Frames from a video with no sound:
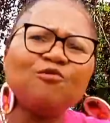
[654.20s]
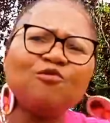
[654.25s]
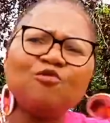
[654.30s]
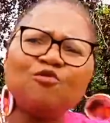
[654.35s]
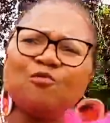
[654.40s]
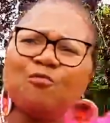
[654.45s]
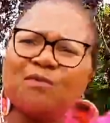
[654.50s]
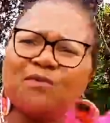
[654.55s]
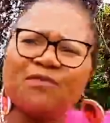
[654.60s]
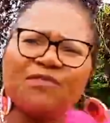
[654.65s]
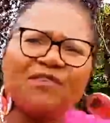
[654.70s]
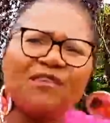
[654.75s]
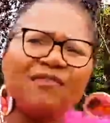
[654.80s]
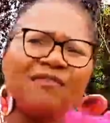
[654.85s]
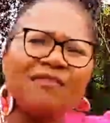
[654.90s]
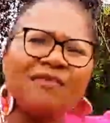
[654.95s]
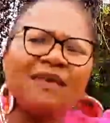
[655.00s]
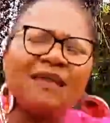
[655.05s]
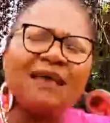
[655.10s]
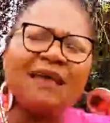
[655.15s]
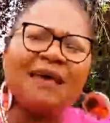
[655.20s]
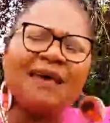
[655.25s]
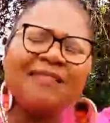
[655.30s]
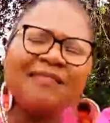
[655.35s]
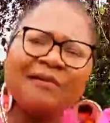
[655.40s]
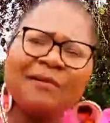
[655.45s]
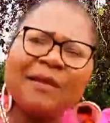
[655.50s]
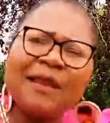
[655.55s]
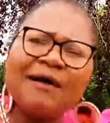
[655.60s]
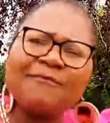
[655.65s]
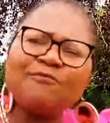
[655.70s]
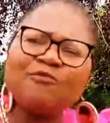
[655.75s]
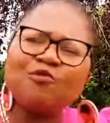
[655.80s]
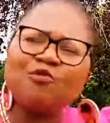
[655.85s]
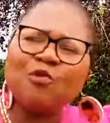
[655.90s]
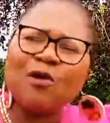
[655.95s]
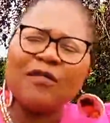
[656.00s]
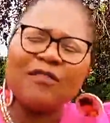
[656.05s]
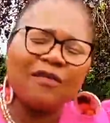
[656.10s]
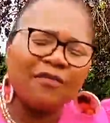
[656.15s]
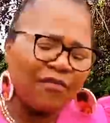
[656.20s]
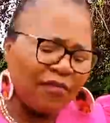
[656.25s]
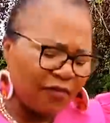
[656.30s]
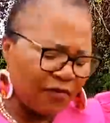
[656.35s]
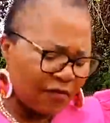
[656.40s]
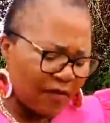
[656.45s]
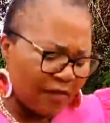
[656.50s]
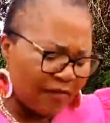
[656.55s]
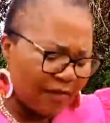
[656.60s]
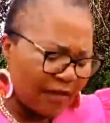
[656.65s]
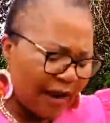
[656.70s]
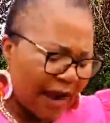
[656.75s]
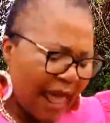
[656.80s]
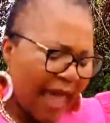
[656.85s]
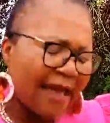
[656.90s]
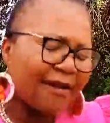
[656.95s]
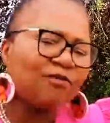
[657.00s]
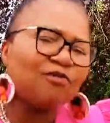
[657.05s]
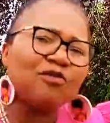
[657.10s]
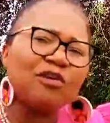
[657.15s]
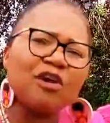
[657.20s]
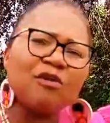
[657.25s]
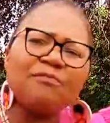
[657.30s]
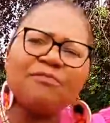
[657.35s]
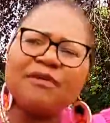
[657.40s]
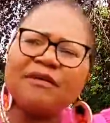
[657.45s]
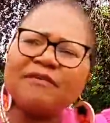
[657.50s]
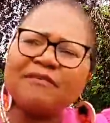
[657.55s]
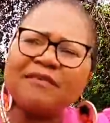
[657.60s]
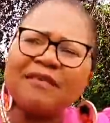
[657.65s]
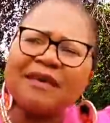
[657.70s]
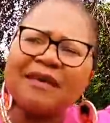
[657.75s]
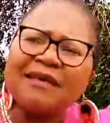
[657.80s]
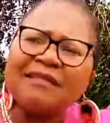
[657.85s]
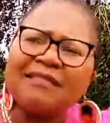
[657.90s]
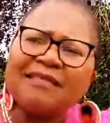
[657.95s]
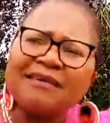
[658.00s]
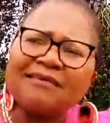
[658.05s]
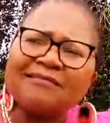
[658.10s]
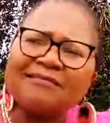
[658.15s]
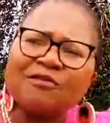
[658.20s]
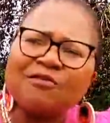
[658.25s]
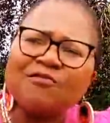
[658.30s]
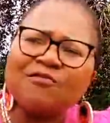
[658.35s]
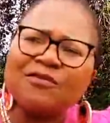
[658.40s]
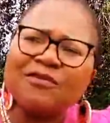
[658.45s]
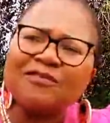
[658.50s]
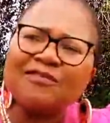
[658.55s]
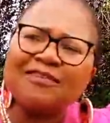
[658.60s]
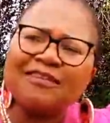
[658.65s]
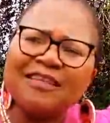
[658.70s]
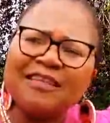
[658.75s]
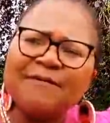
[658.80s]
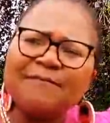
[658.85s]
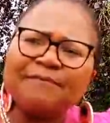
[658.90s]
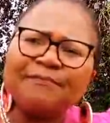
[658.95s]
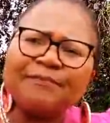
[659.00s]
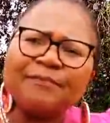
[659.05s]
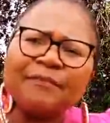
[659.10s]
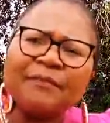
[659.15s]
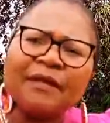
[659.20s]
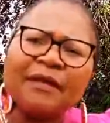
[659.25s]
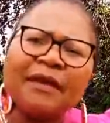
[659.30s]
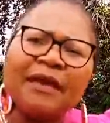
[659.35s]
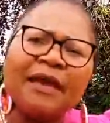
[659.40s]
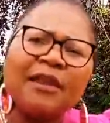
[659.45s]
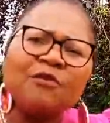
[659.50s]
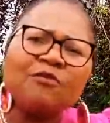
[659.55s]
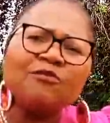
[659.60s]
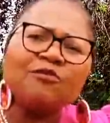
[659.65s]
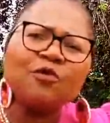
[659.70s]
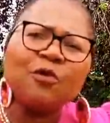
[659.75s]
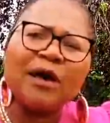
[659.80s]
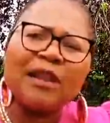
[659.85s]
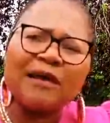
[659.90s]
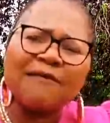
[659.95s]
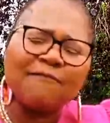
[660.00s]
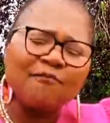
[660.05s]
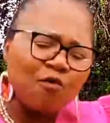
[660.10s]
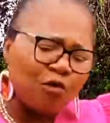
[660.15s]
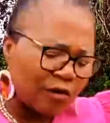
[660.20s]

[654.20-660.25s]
doing. This will improve their mental health, reducing the risk of